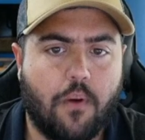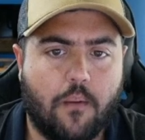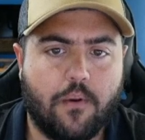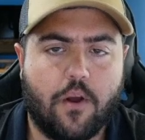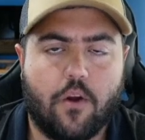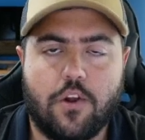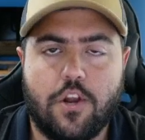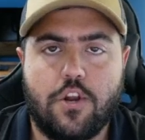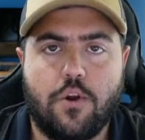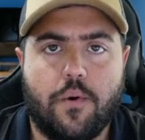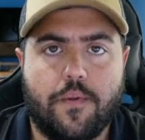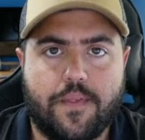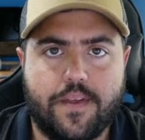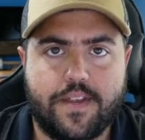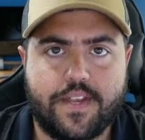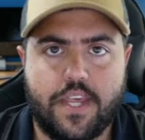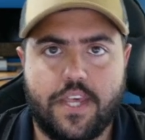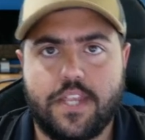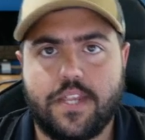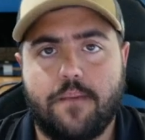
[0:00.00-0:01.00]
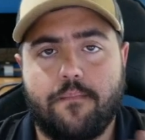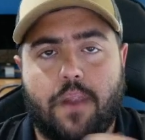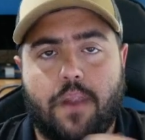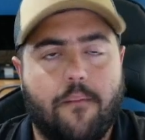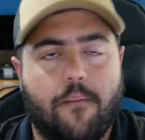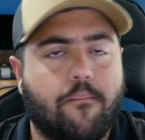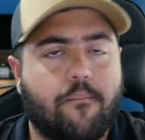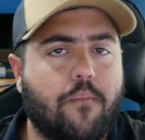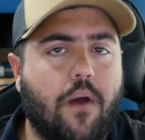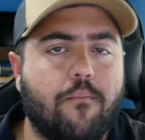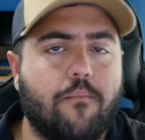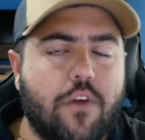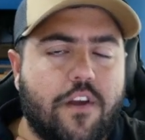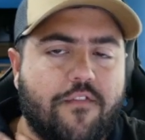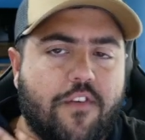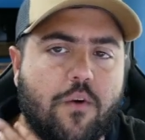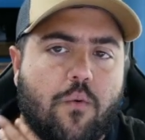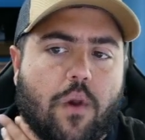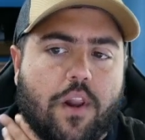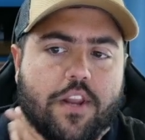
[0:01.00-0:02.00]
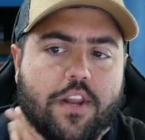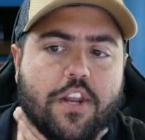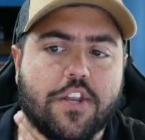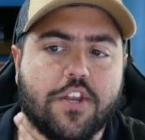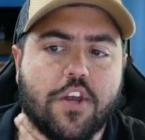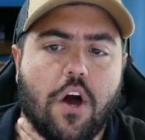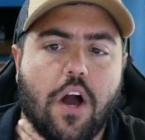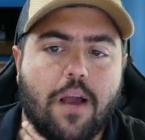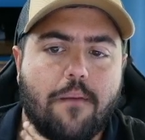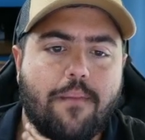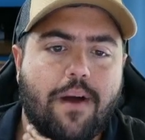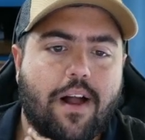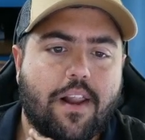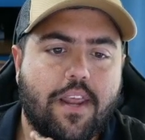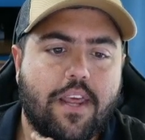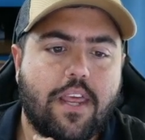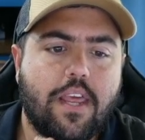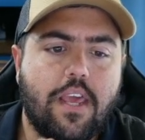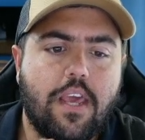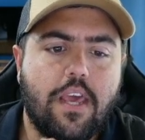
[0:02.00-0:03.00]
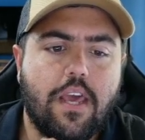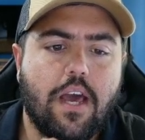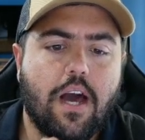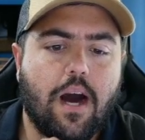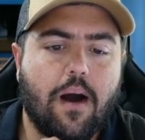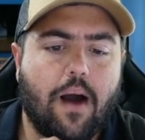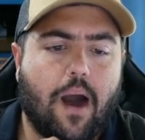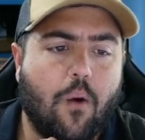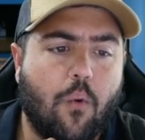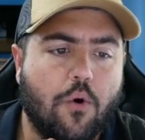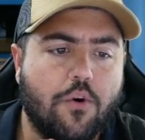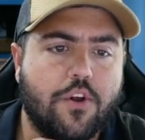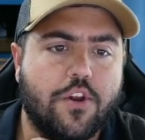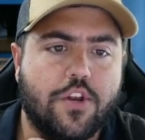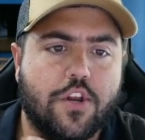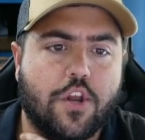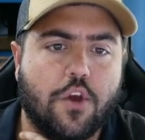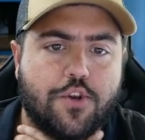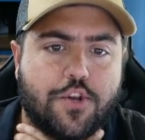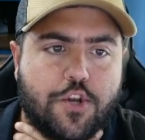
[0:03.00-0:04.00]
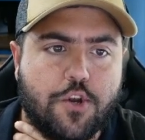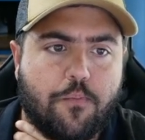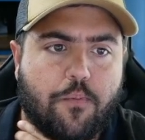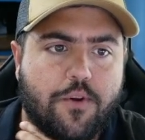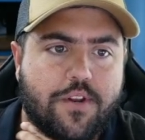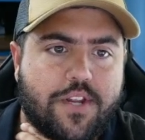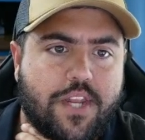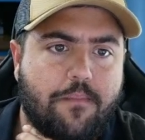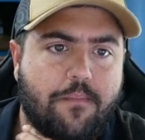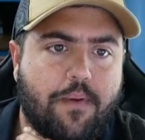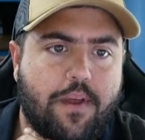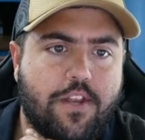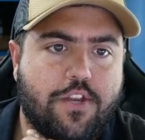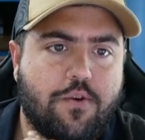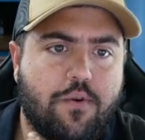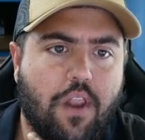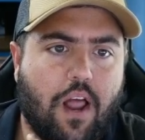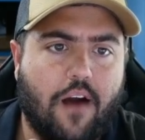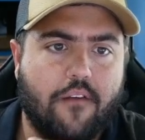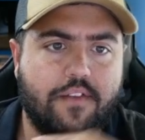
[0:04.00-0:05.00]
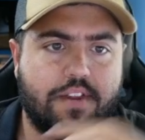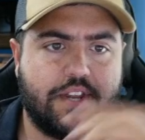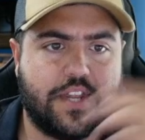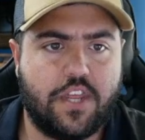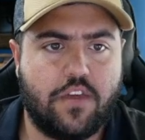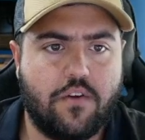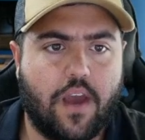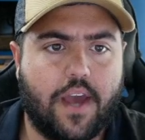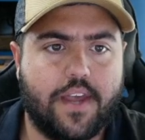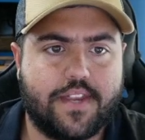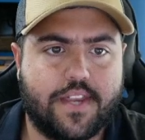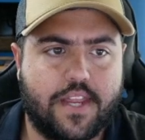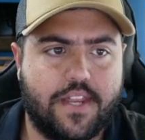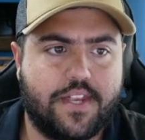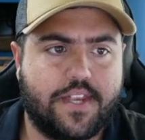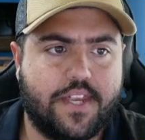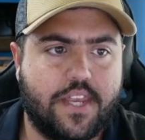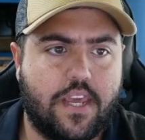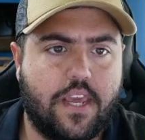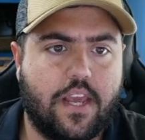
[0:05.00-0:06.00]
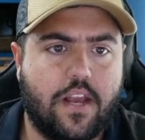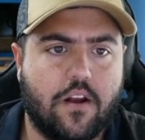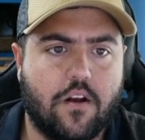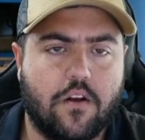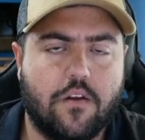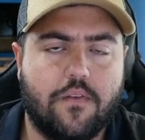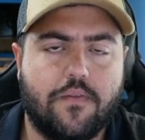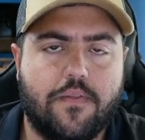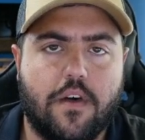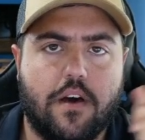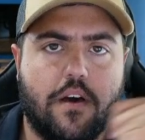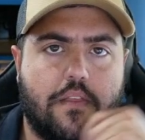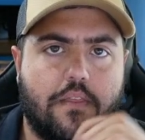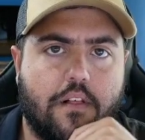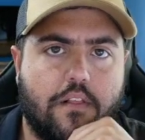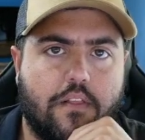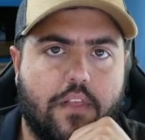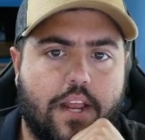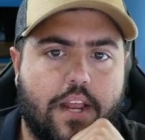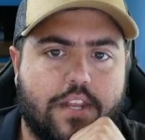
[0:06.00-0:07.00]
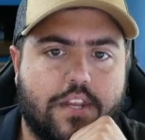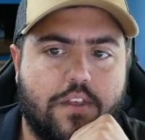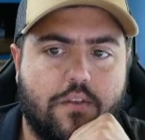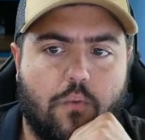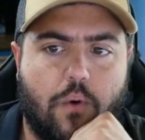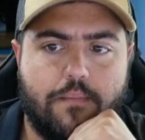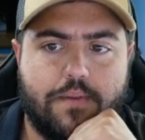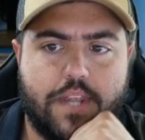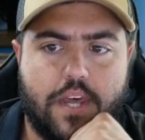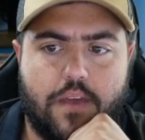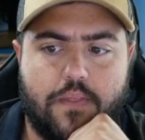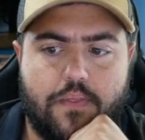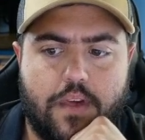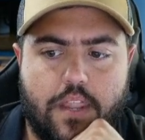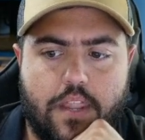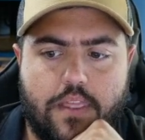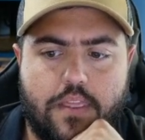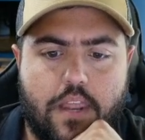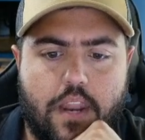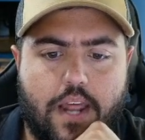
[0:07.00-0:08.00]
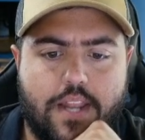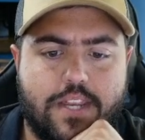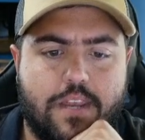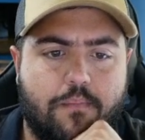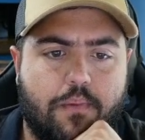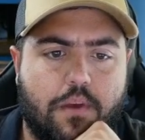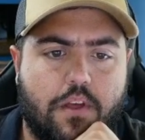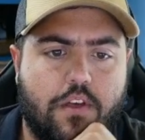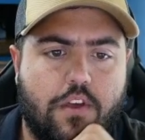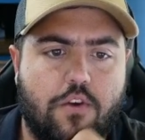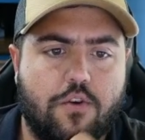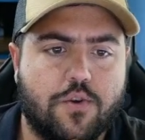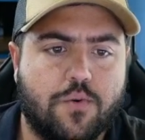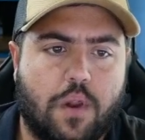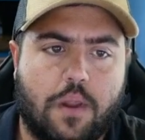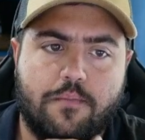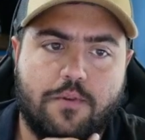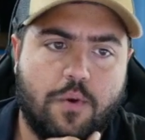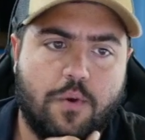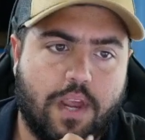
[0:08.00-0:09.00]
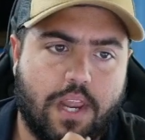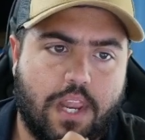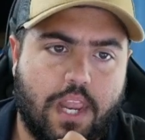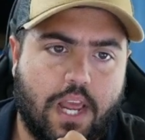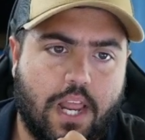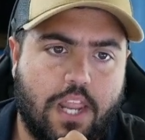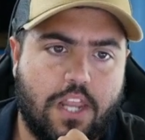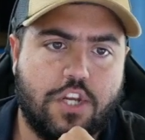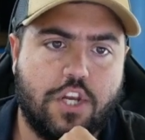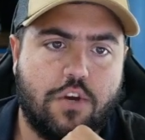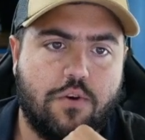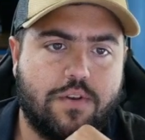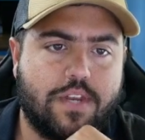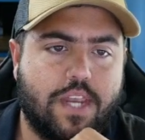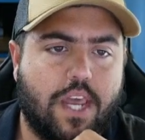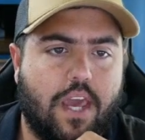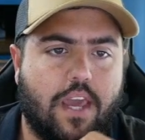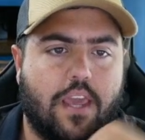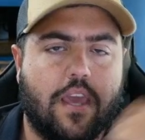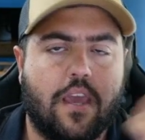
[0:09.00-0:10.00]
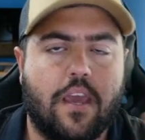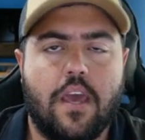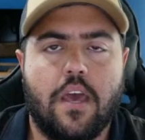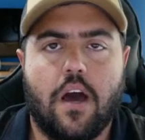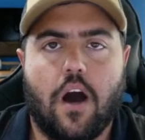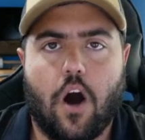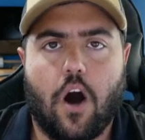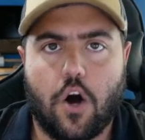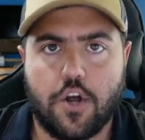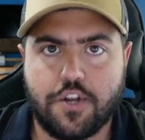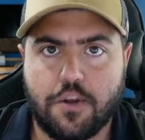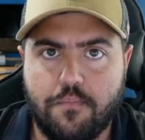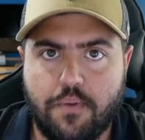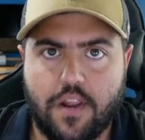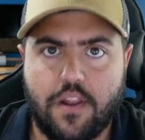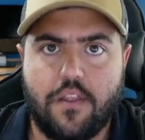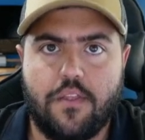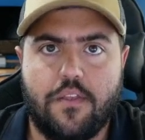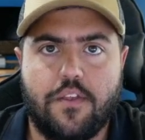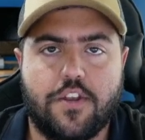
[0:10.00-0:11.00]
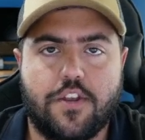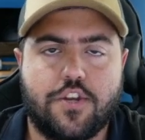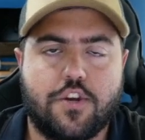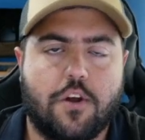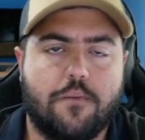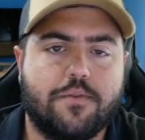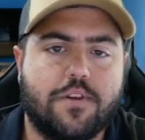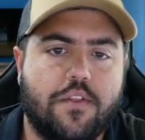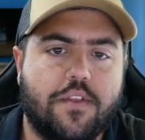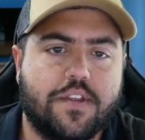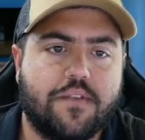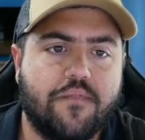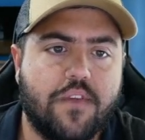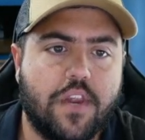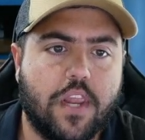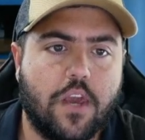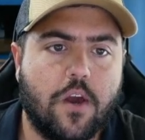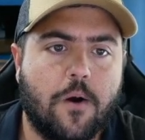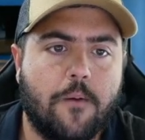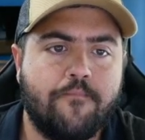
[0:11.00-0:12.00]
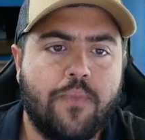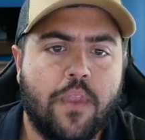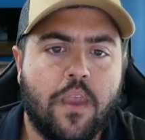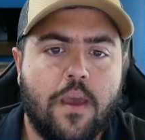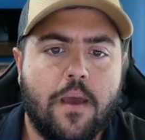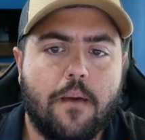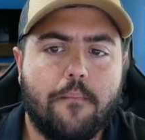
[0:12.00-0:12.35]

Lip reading: you probably already know what this is, but I briefly wanted to talk about it. I won't go super deep into it. Obviously, you guys can see here the link to the website that I typically use when I'm doing any kind of geotagging. I'll also put it in the description of this video.